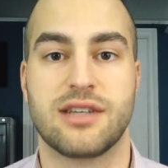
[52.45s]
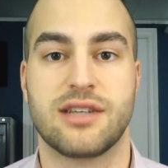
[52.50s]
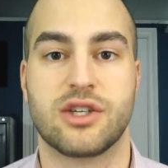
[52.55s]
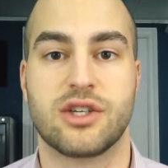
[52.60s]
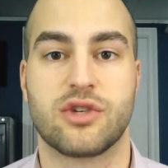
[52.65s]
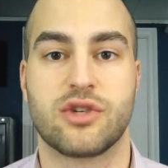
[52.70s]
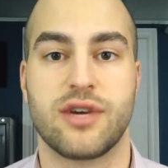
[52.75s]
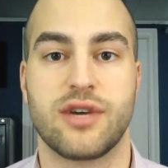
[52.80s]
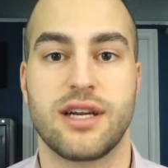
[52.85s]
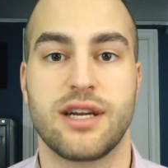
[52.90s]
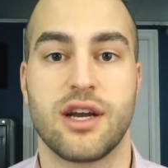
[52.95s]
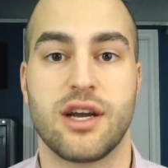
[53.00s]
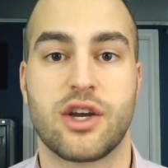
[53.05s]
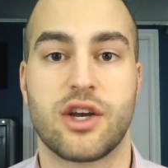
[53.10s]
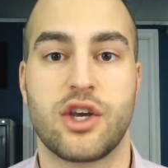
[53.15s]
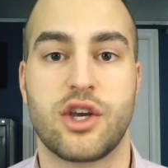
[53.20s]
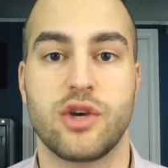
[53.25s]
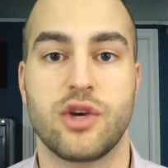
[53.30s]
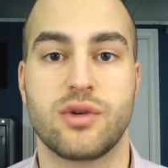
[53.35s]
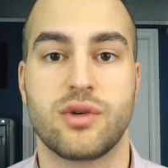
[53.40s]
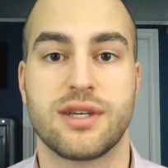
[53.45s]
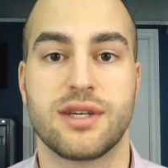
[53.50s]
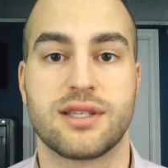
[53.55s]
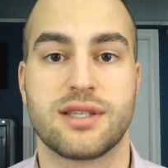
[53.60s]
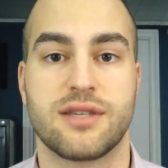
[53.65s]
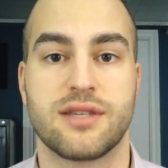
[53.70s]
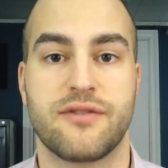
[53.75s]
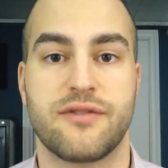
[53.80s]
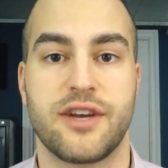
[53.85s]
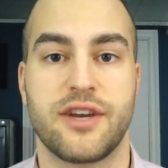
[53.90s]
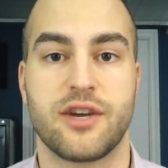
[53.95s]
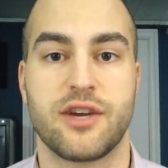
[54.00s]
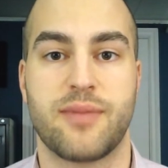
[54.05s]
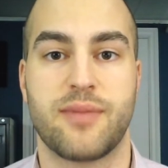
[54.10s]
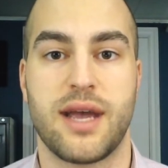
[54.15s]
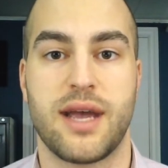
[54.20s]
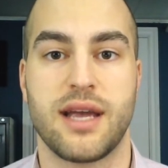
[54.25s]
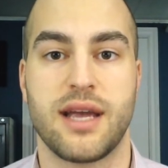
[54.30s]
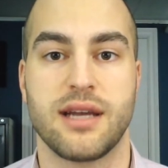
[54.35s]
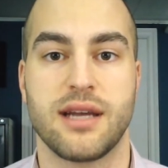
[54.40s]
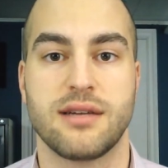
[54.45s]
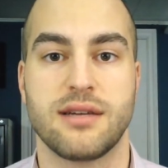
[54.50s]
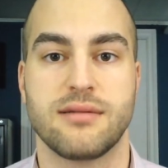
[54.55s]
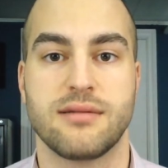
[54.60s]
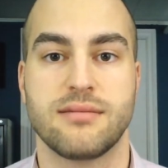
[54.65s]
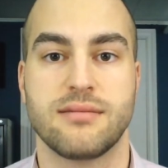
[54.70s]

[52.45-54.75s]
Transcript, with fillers: treat acute, severe pain.